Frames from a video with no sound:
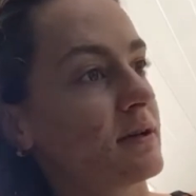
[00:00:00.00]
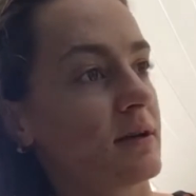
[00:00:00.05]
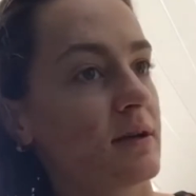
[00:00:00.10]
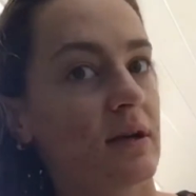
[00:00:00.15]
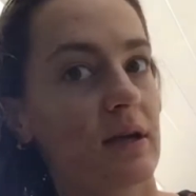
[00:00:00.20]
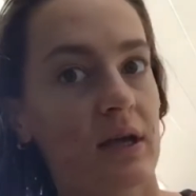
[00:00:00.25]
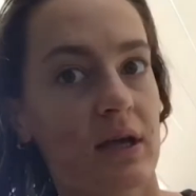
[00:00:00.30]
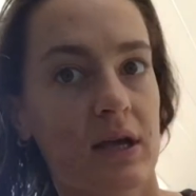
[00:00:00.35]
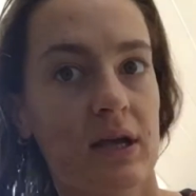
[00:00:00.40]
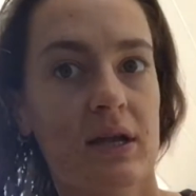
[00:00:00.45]

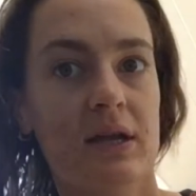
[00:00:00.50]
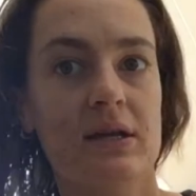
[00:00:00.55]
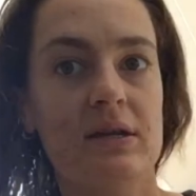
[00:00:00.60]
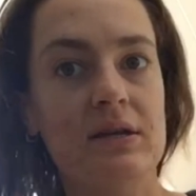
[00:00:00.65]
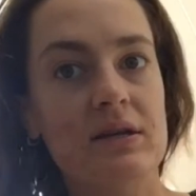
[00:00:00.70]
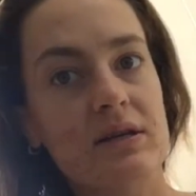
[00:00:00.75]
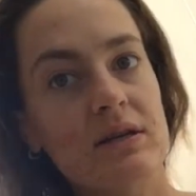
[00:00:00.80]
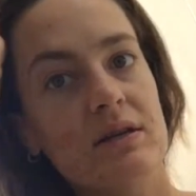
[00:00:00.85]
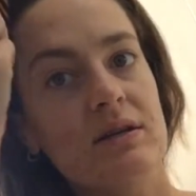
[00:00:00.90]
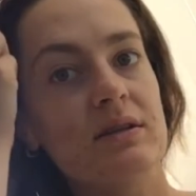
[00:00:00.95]
it
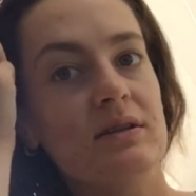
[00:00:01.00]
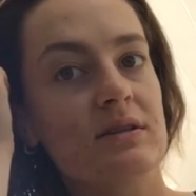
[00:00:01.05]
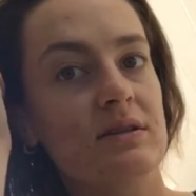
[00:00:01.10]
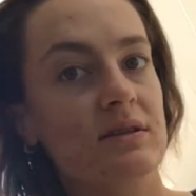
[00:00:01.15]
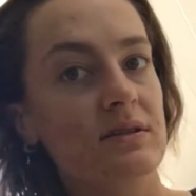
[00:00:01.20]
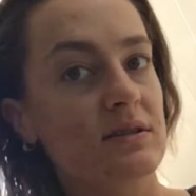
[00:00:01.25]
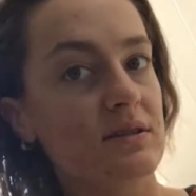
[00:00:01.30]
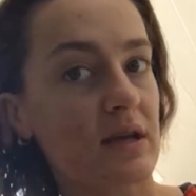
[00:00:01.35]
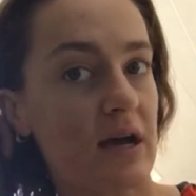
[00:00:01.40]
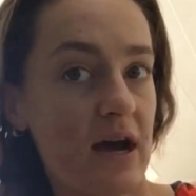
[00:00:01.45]

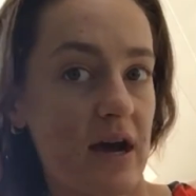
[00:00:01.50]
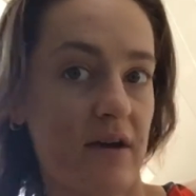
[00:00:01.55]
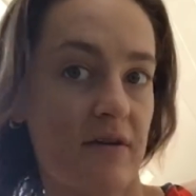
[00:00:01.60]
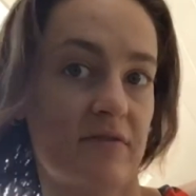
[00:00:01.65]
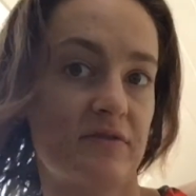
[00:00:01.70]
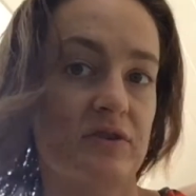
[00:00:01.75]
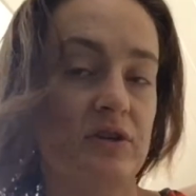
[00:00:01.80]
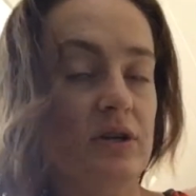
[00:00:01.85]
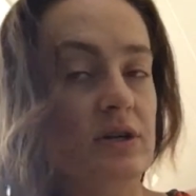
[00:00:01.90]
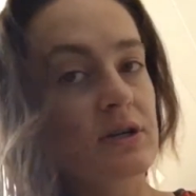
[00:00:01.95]
is
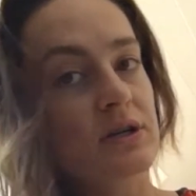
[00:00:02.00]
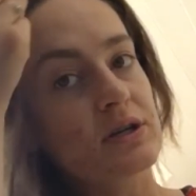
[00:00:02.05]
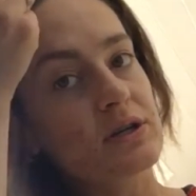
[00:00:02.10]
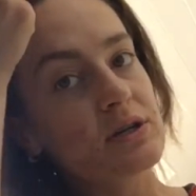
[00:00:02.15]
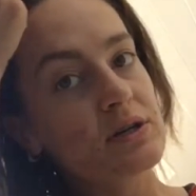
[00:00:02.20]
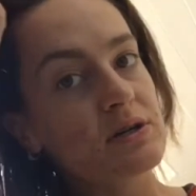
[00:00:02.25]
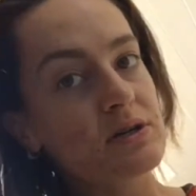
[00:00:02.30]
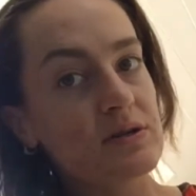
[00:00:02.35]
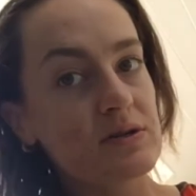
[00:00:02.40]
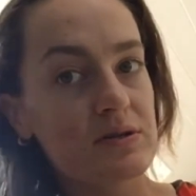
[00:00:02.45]

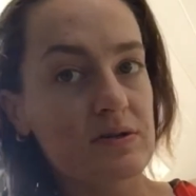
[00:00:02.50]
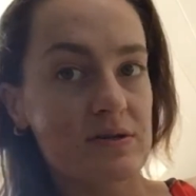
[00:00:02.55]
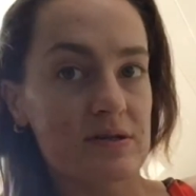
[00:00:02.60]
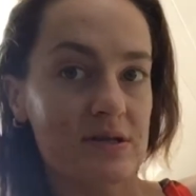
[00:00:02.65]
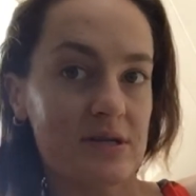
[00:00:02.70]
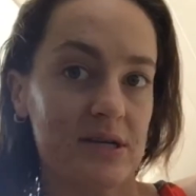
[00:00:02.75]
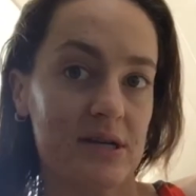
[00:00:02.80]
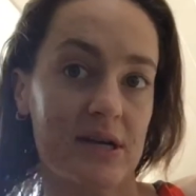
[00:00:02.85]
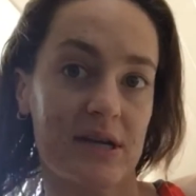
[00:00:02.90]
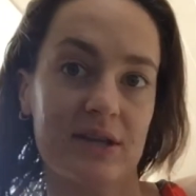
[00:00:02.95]
afternoon.
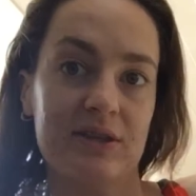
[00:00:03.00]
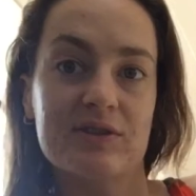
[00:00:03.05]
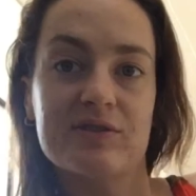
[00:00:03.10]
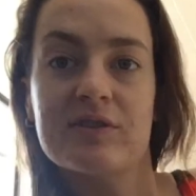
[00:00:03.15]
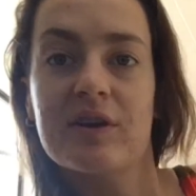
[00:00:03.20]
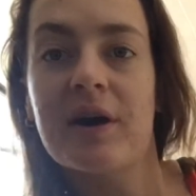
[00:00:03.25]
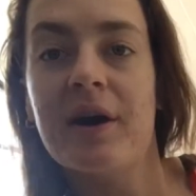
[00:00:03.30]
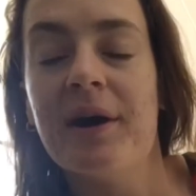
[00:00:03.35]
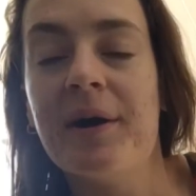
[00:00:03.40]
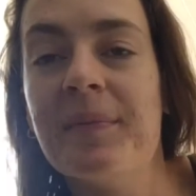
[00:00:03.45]
It's
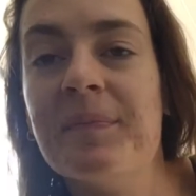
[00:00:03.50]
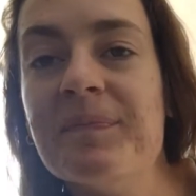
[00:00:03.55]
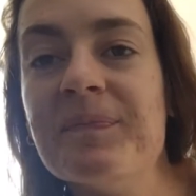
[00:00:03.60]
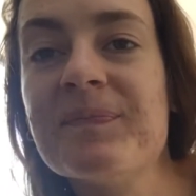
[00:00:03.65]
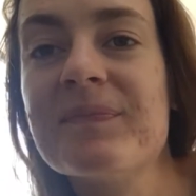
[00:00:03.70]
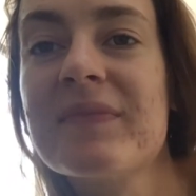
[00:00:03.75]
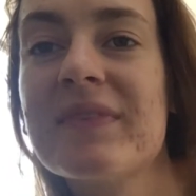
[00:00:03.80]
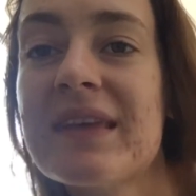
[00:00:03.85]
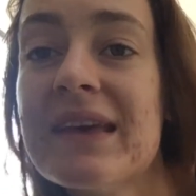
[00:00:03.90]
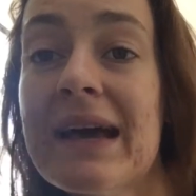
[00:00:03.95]

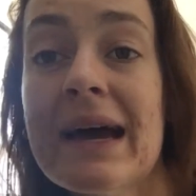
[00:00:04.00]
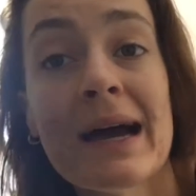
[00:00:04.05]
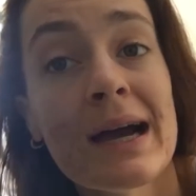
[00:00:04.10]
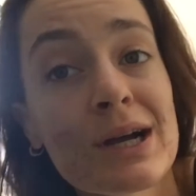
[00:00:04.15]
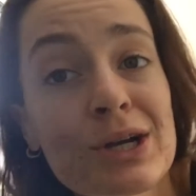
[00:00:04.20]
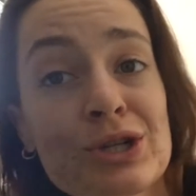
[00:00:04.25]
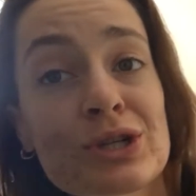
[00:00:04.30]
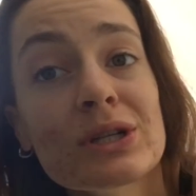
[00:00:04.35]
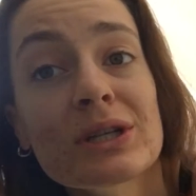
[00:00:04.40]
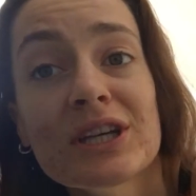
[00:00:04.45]

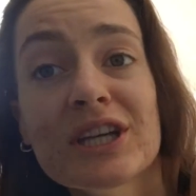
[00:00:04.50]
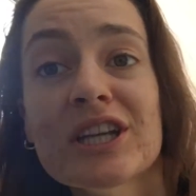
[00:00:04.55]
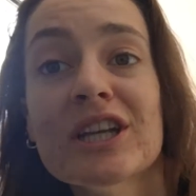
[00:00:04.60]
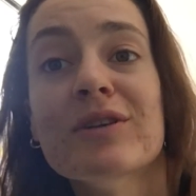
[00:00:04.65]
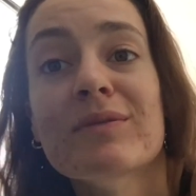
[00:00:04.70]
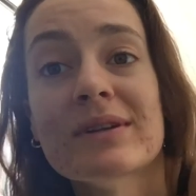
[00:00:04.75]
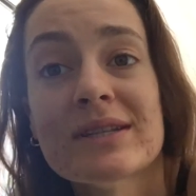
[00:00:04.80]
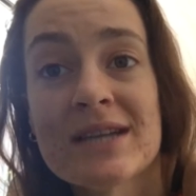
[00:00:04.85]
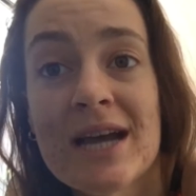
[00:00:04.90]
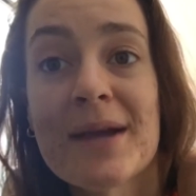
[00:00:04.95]
actually, you know what
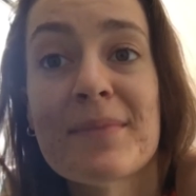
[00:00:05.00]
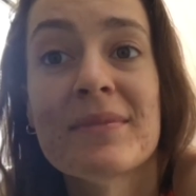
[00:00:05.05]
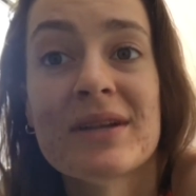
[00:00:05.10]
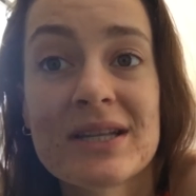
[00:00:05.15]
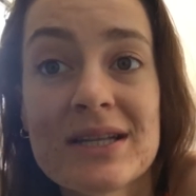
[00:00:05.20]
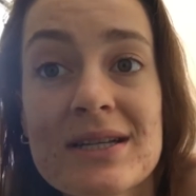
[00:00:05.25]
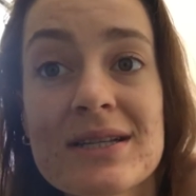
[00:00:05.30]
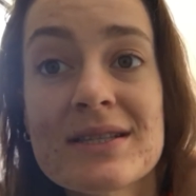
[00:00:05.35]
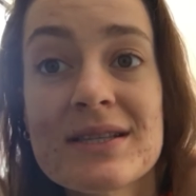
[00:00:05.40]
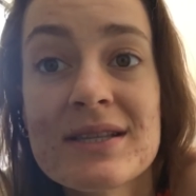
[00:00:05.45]
time it
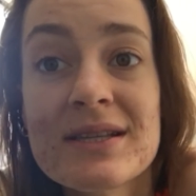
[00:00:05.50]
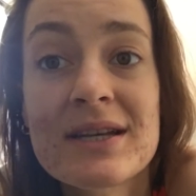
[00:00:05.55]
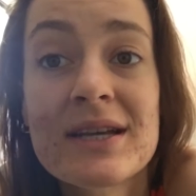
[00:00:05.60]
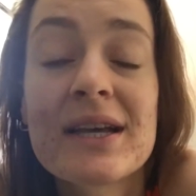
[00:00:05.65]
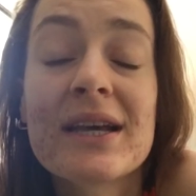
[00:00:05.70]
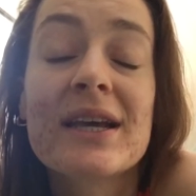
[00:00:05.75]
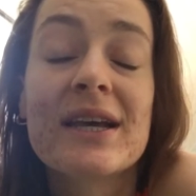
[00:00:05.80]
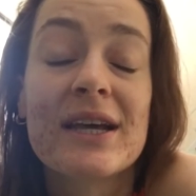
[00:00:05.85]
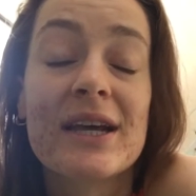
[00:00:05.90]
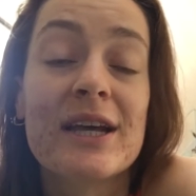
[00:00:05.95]
is?
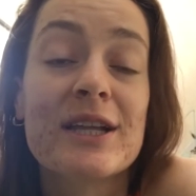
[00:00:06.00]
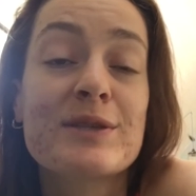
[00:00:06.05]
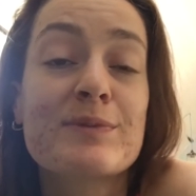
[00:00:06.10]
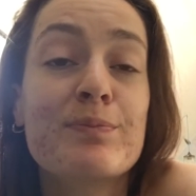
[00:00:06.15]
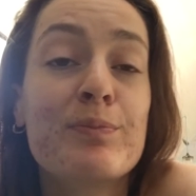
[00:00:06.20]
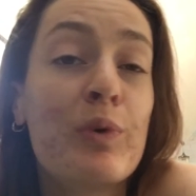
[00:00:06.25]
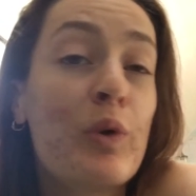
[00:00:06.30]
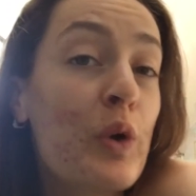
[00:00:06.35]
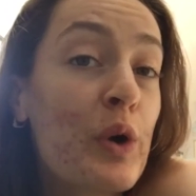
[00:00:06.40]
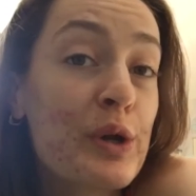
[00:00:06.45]
It's
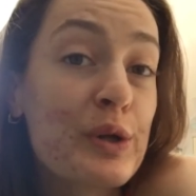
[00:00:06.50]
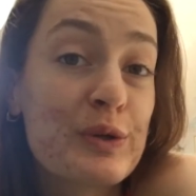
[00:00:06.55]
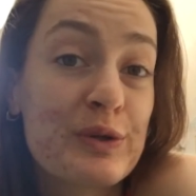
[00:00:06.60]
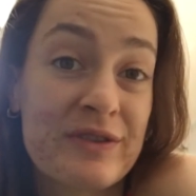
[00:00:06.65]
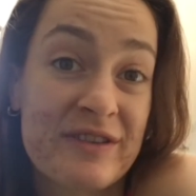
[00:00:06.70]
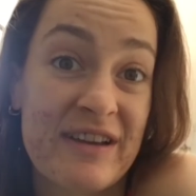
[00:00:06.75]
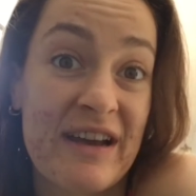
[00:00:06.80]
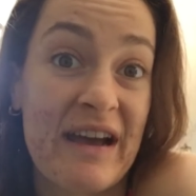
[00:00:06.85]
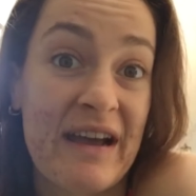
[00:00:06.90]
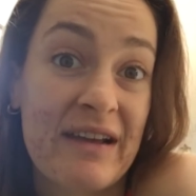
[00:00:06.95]

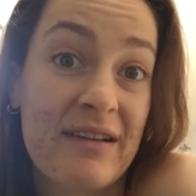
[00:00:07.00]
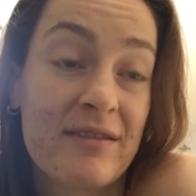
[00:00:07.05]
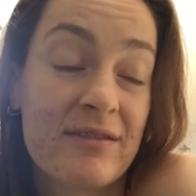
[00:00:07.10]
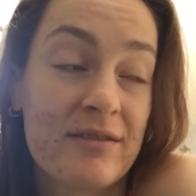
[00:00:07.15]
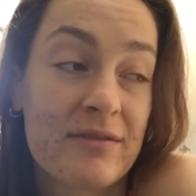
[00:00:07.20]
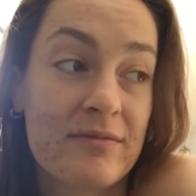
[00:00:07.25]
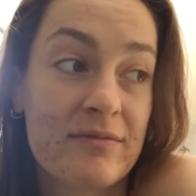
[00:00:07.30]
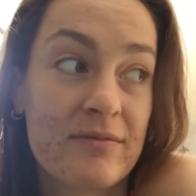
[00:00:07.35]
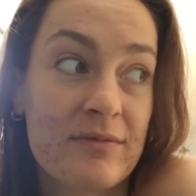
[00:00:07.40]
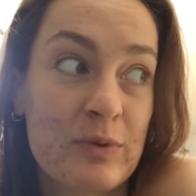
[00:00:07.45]
Boreltid,
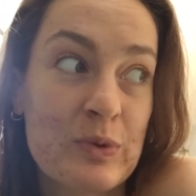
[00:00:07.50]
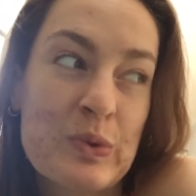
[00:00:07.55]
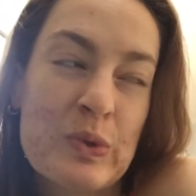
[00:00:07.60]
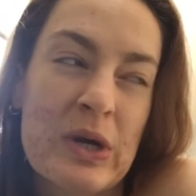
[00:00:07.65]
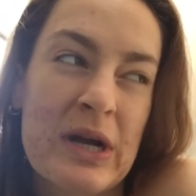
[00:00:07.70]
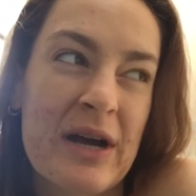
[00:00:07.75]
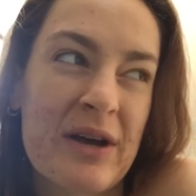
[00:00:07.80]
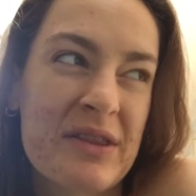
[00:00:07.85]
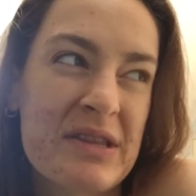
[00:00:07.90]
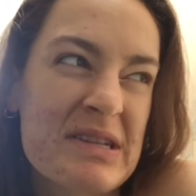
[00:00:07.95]
or
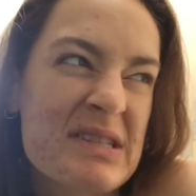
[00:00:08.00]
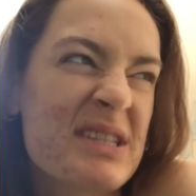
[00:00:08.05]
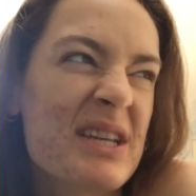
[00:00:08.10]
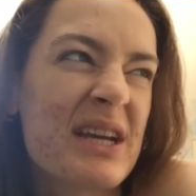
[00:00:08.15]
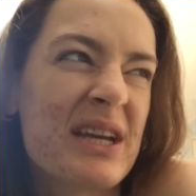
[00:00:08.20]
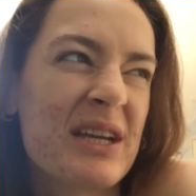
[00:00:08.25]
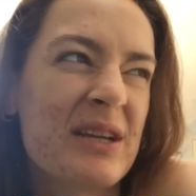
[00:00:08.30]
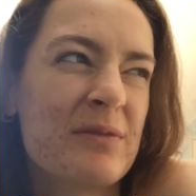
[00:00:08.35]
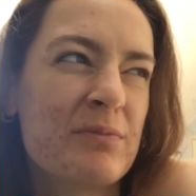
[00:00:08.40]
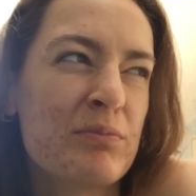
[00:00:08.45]
how they
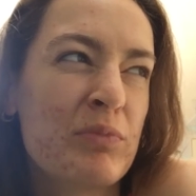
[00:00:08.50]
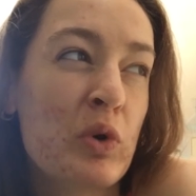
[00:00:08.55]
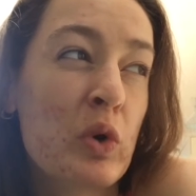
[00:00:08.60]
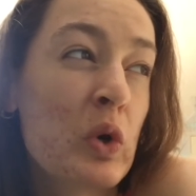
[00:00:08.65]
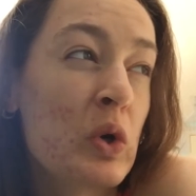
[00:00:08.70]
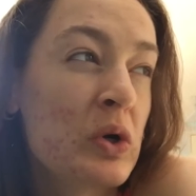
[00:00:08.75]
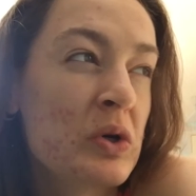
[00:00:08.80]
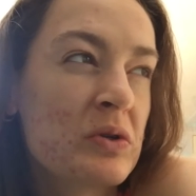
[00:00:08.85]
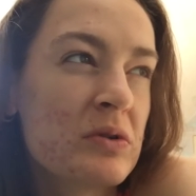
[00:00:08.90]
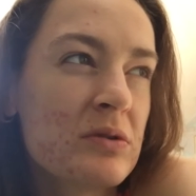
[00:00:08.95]
say
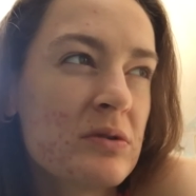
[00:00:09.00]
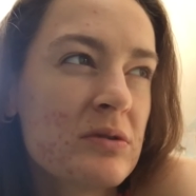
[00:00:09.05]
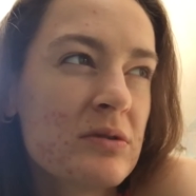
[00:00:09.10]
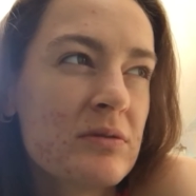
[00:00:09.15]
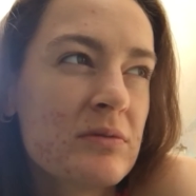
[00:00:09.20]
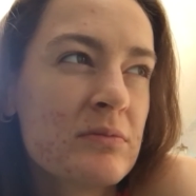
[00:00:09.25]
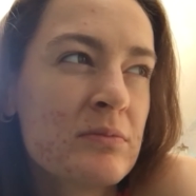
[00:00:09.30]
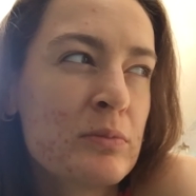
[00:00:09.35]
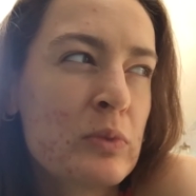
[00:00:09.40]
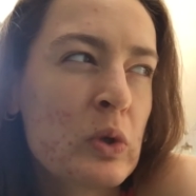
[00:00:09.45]

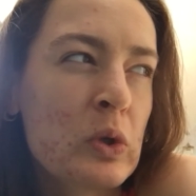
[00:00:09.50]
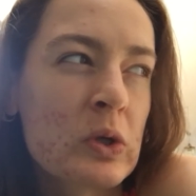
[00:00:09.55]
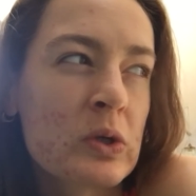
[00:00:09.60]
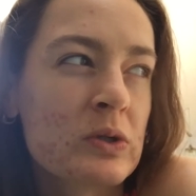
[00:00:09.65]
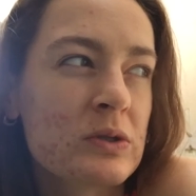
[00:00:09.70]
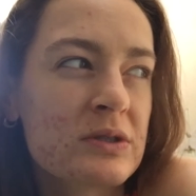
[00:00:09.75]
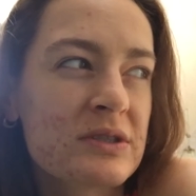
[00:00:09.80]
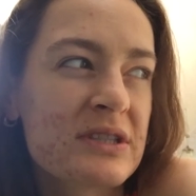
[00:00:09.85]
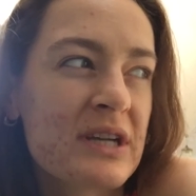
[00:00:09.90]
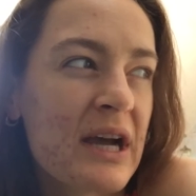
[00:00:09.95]

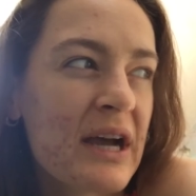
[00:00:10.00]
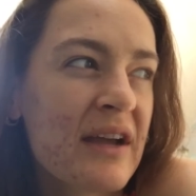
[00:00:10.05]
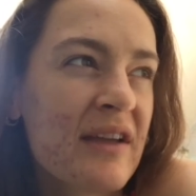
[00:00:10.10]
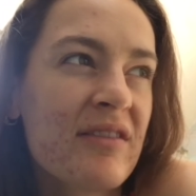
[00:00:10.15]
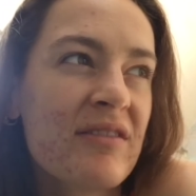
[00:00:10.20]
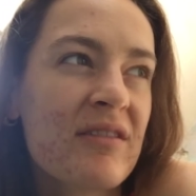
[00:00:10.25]
Boreltid.